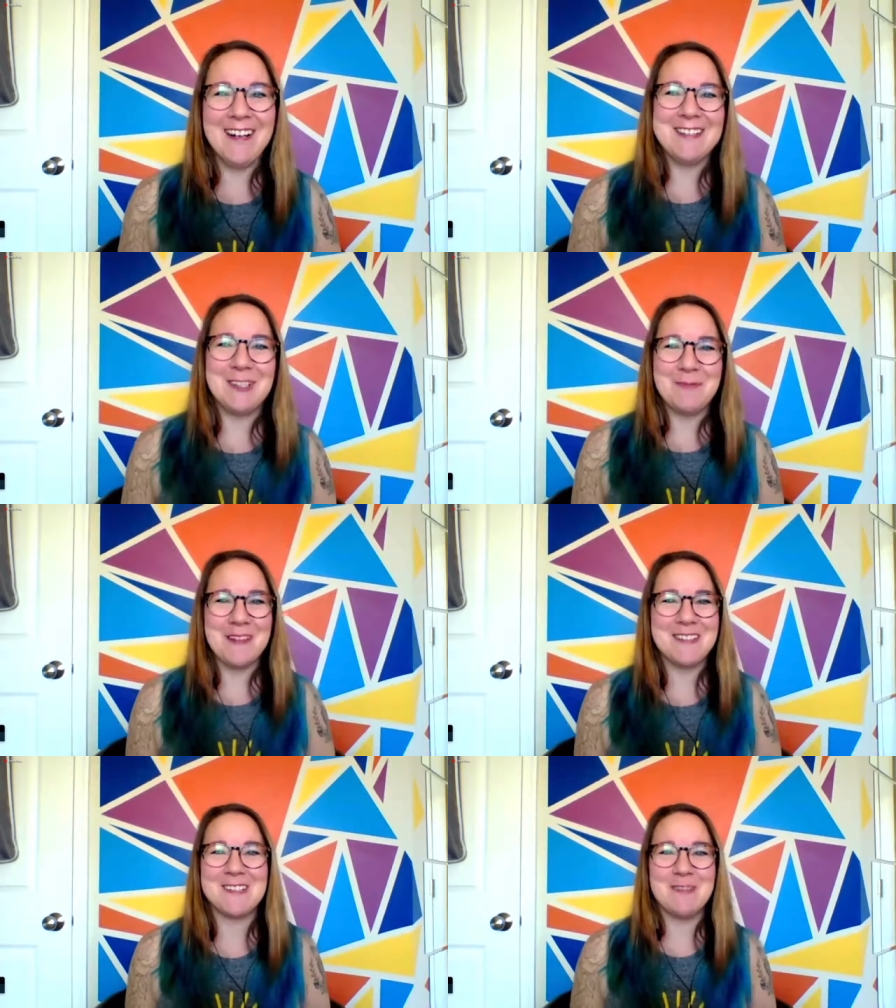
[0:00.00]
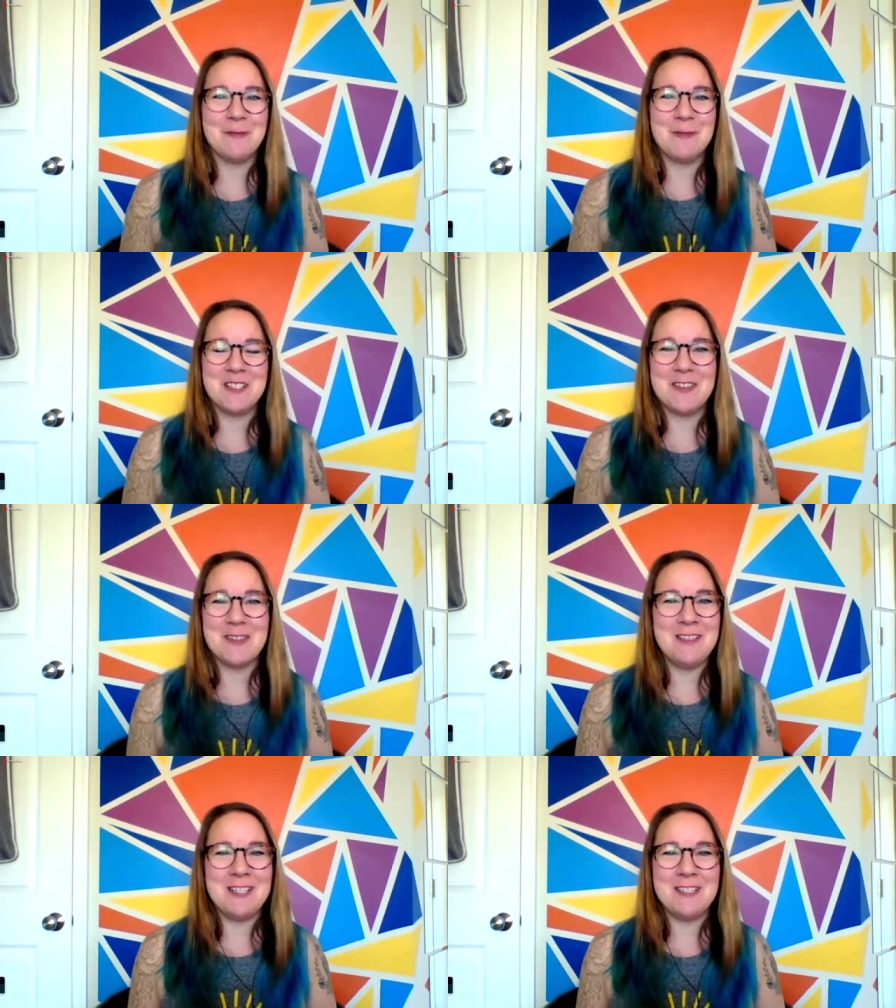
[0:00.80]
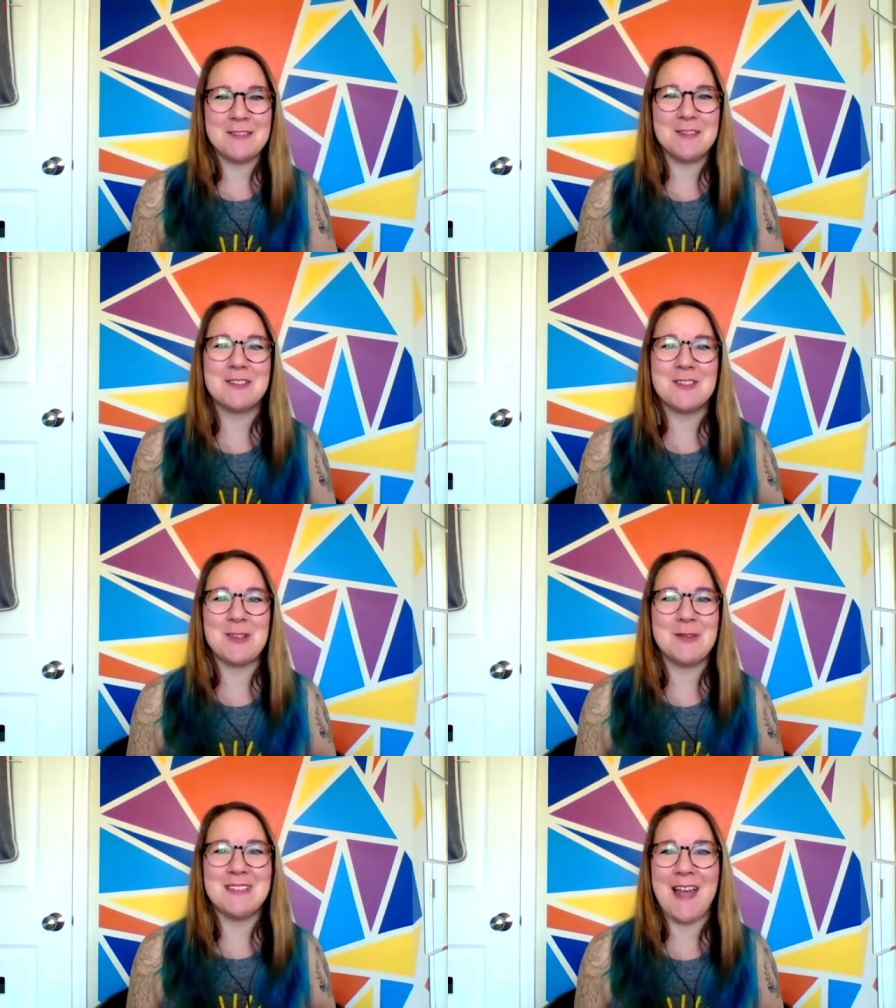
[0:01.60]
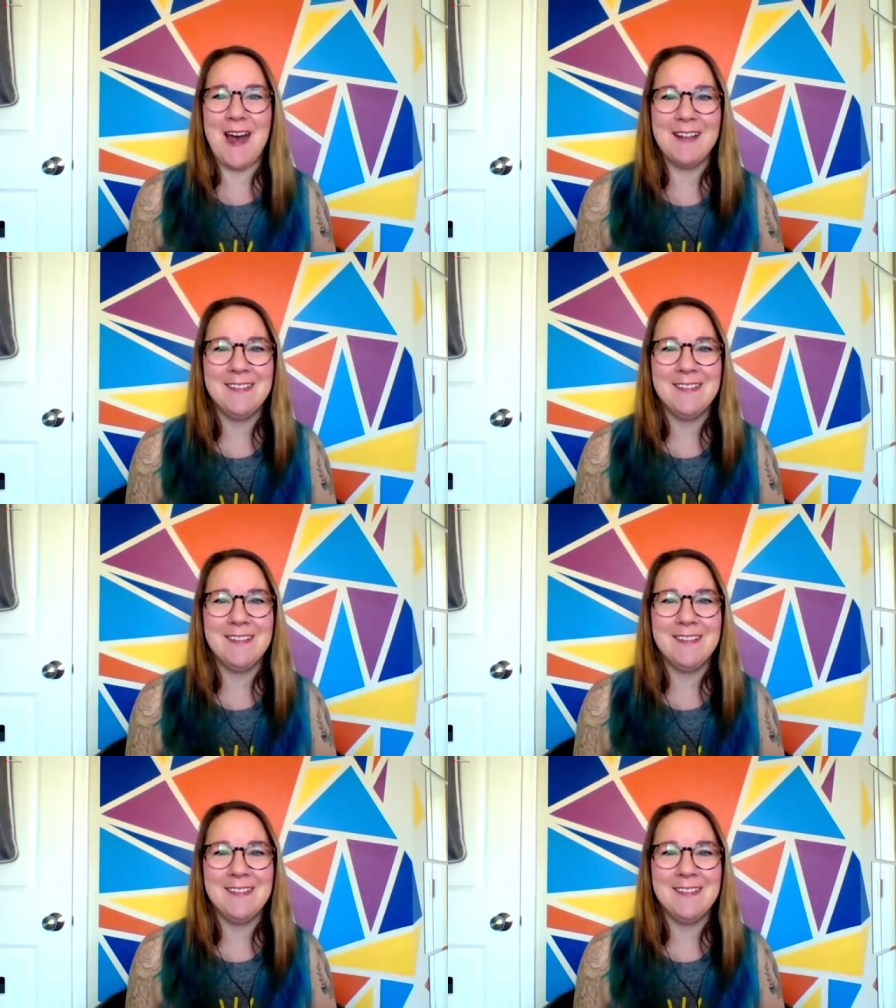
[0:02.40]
I took pictures of a bunch of them, and they just looked so sad.